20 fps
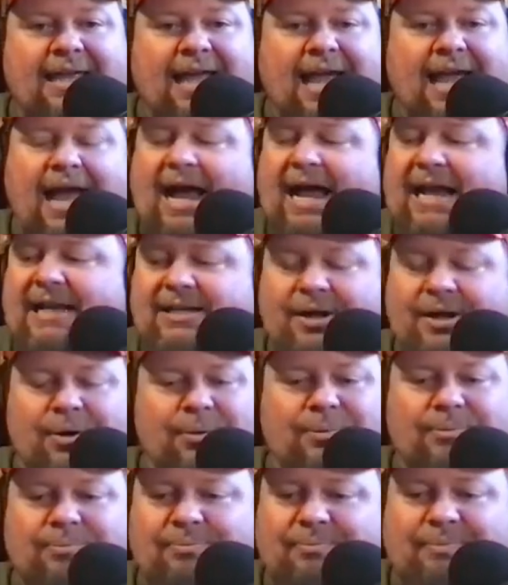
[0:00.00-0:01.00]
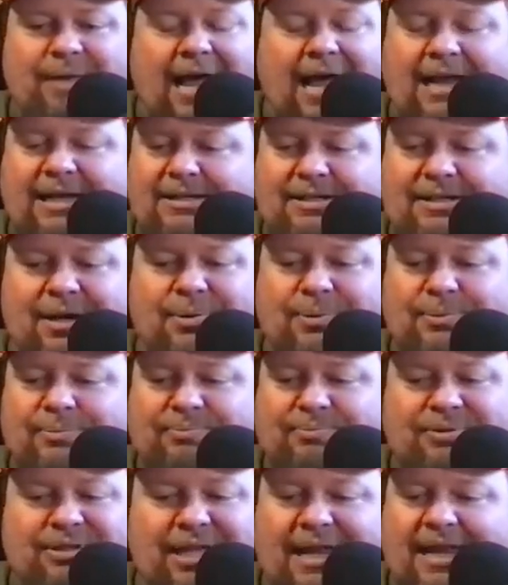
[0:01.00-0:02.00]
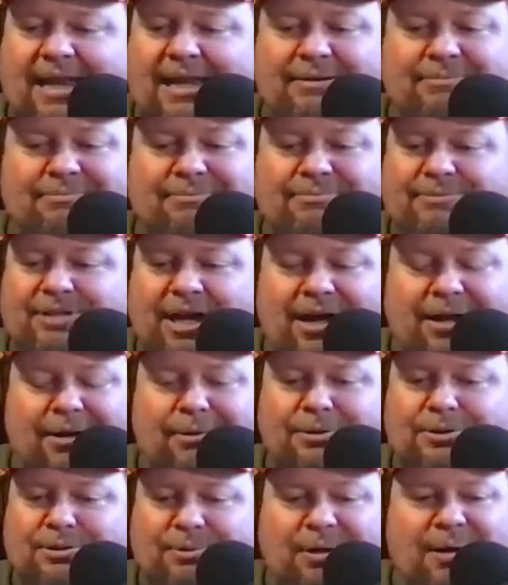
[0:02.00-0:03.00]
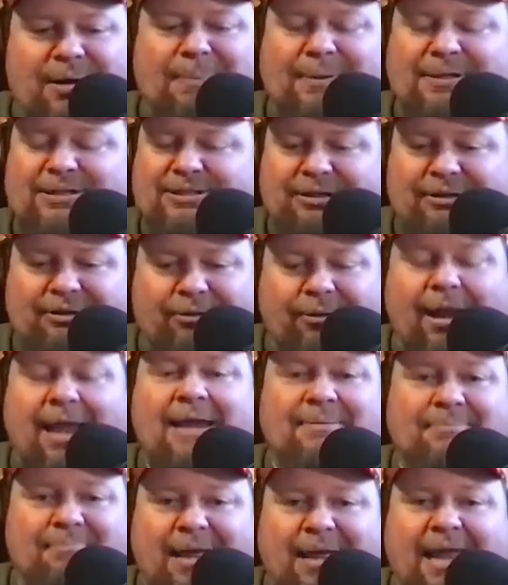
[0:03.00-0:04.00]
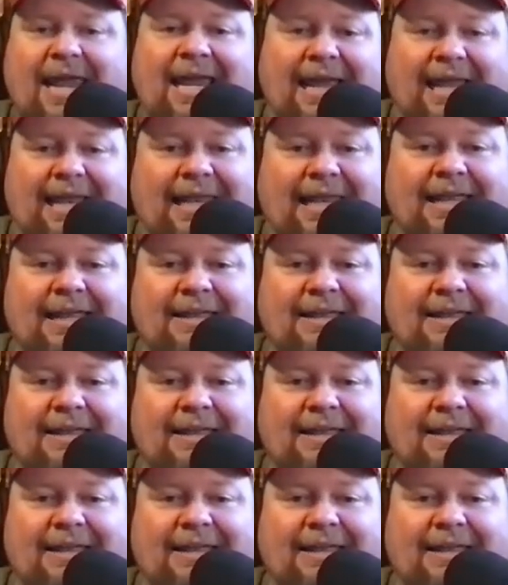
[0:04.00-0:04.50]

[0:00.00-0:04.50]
I don't think Donald Trump is a great man.